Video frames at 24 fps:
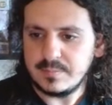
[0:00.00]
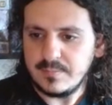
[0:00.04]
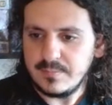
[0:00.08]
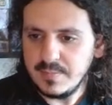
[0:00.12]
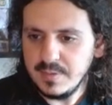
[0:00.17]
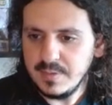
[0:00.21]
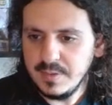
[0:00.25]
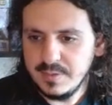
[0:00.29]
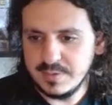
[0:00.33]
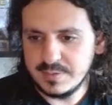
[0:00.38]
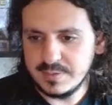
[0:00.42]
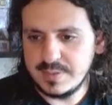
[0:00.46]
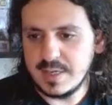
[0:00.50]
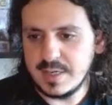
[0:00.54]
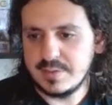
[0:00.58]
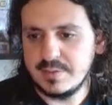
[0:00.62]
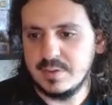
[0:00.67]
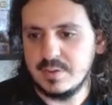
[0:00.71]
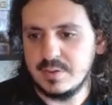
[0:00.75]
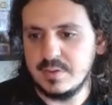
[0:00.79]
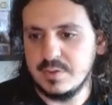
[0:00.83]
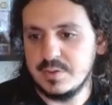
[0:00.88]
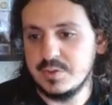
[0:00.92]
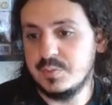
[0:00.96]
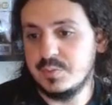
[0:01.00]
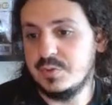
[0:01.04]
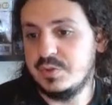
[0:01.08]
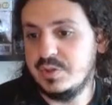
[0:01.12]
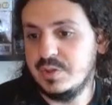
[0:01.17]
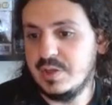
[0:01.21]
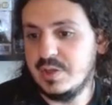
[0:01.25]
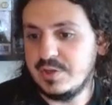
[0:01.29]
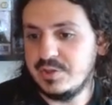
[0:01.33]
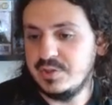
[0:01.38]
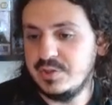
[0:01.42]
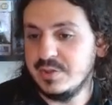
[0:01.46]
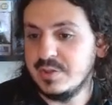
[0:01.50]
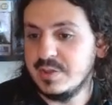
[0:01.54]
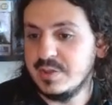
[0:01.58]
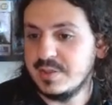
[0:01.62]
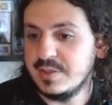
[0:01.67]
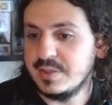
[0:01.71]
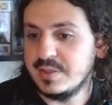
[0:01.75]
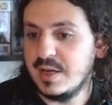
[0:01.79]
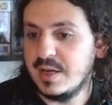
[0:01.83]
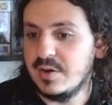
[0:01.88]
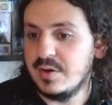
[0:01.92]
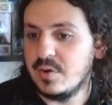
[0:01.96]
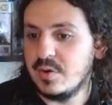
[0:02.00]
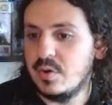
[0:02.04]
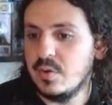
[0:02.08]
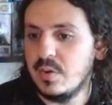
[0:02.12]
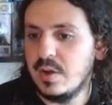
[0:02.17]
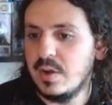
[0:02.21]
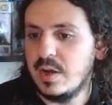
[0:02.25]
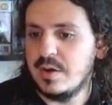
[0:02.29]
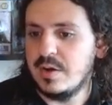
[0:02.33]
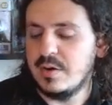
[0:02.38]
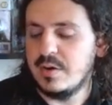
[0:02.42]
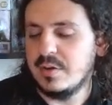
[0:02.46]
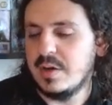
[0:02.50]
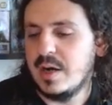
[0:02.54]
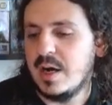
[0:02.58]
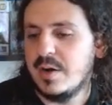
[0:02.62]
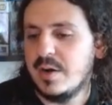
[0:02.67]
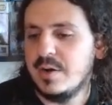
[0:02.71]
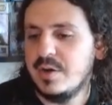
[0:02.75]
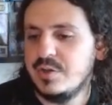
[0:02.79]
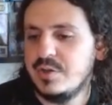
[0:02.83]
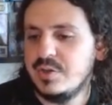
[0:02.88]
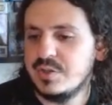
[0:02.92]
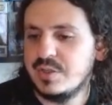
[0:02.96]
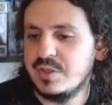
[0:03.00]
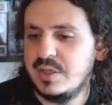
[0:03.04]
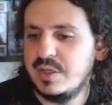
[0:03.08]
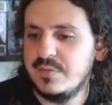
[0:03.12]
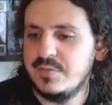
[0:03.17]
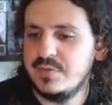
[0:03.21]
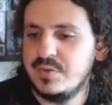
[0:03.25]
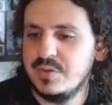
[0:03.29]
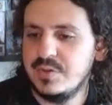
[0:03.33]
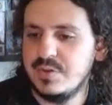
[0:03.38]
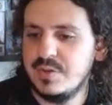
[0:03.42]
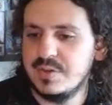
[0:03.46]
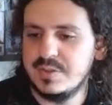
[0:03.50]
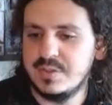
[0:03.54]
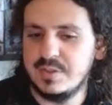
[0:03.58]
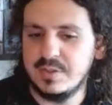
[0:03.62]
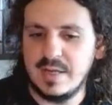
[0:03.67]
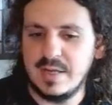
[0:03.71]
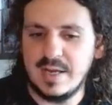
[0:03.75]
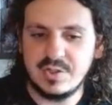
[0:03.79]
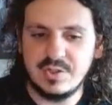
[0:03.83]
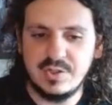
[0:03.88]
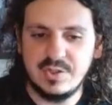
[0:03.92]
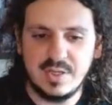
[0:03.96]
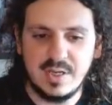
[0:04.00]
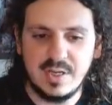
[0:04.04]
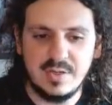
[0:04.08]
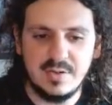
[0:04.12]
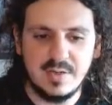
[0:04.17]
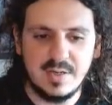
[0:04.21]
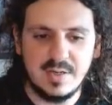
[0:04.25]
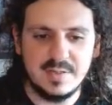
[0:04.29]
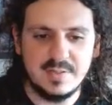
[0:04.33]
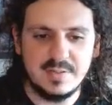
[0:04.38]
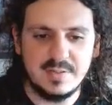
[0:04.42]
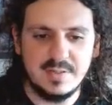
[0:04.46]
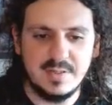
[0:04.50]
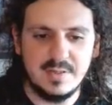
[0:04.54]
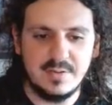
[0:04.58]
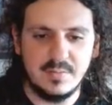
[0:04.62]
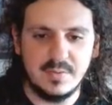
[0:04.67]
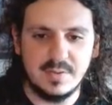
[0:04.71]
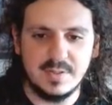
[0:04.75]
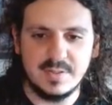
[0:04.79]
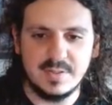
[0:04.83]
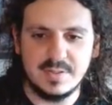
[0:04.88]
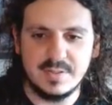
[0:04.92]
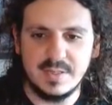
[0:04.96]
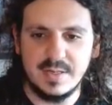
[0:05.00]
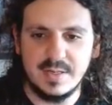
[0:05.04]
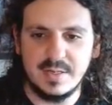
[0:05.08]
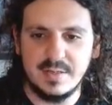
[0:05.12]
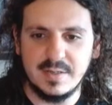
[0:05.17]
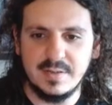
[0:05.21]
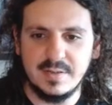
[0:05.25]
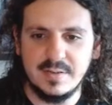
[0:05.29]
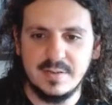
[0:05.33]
the technicals, which actually this is kind of cool how it just gives you this little, actually, can you guys see it? 1 second.